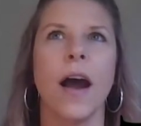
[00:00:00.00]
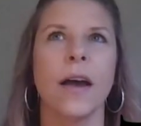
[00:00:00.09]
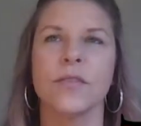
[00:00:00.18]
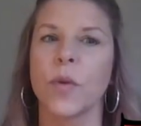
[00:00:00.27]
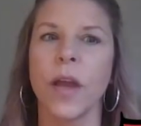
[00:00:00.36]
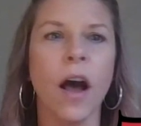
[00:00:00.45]

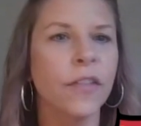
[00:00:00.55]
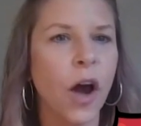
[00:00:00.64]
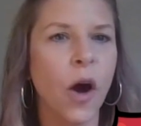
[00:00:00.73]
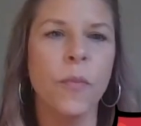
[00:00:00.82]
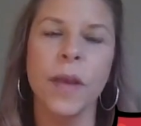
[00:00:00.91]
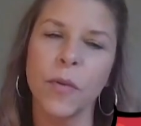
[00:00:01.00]
as we all
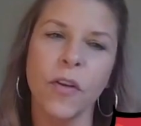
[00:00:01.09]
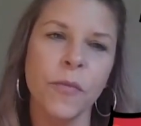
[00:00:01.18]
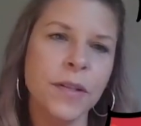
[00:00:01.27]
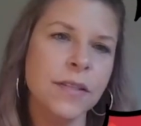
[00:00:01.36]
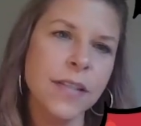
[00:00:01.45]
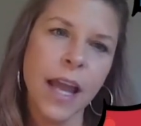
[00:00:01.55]
know, people have
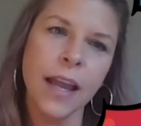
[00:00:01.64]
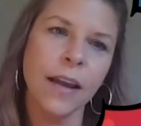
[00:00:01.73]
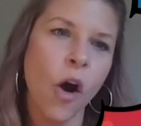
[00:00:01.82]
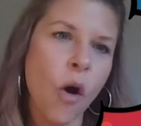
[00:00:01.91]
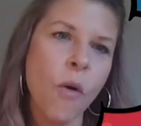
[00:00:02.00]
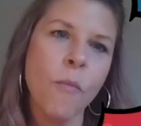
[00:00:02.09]
been staying
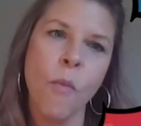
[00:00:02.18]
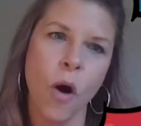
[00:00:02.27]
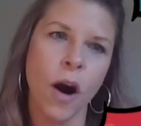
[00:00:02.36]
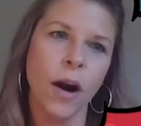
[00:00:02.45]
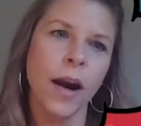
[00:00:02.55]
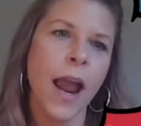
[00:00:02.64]
home
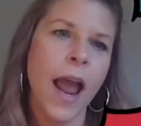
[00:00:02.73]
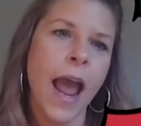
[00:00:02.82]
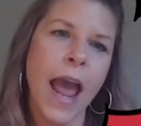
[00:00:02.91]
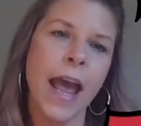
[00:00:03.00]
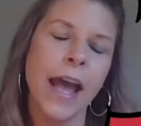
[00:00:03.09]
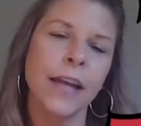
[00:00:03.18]
more
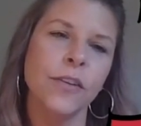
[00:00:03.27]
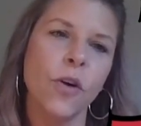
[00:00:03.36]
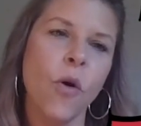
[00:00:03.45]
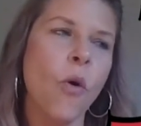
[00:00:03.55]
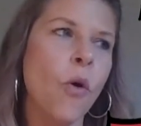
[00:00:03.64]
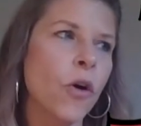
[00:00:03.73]
and
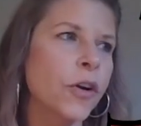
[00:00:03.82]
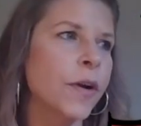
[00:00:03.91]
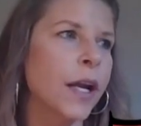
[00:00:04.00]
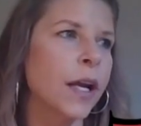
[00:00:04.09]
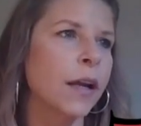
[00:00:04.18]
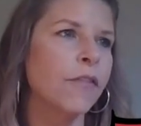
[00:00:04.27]

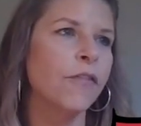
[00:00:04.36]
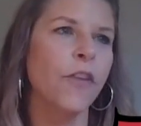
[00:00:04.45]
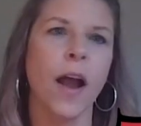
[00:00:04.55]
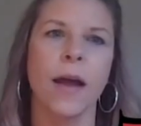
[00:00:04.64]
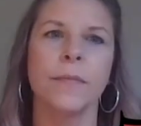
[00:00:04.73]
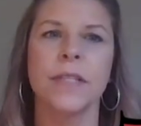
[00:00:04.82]
ordering
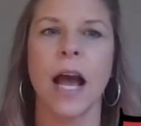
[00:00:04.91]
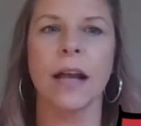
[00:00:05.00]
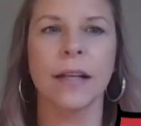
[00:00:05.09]
from